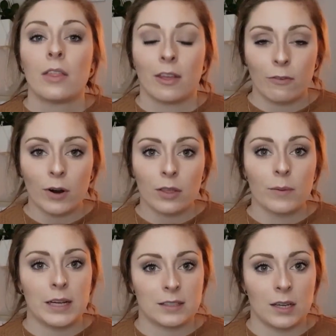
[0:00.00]
The fourth
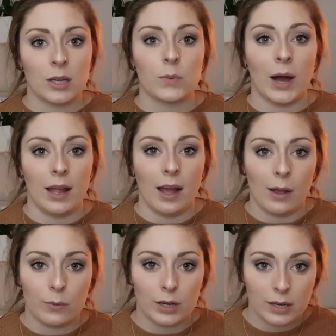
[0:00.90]
reason why I
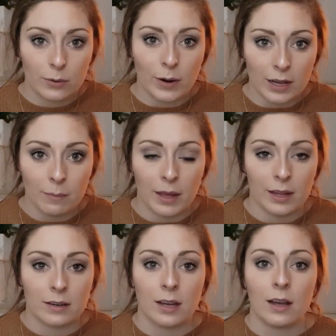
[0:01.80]
would
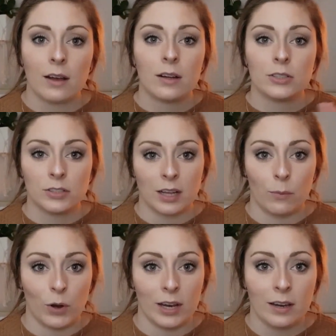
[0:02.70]
recommend to
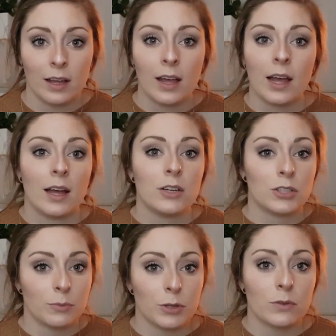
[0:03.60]
someone to
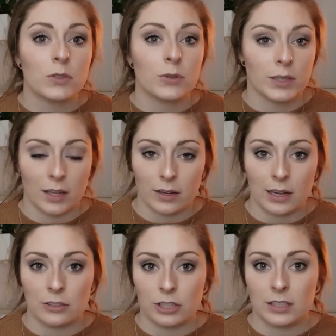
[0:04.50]
move to another
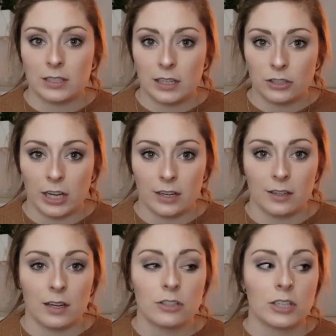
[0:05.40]
country to teach
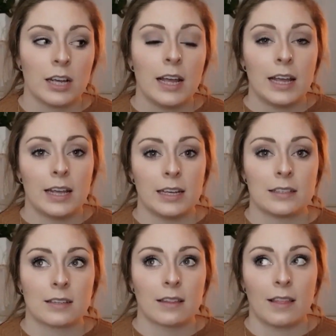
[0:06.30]
English
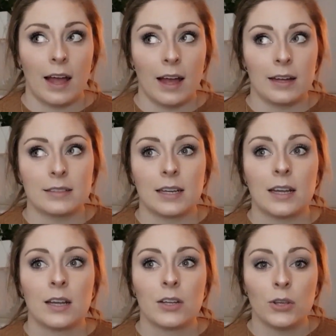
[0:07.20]
is that
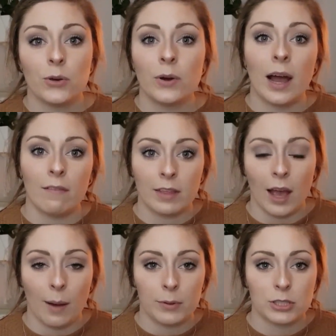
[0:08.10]
you have the
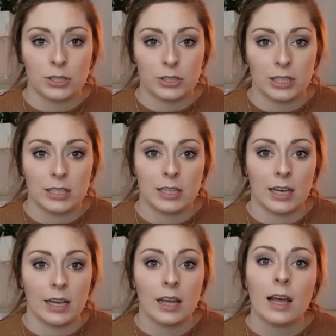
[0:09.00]

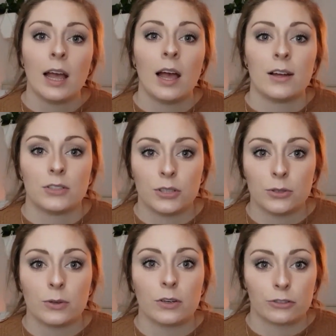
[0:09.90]
opportunity
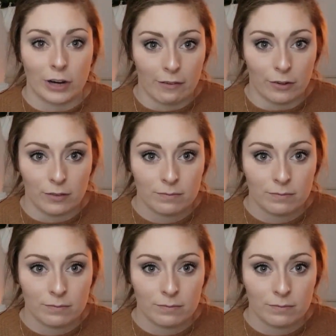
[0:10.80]
to travel.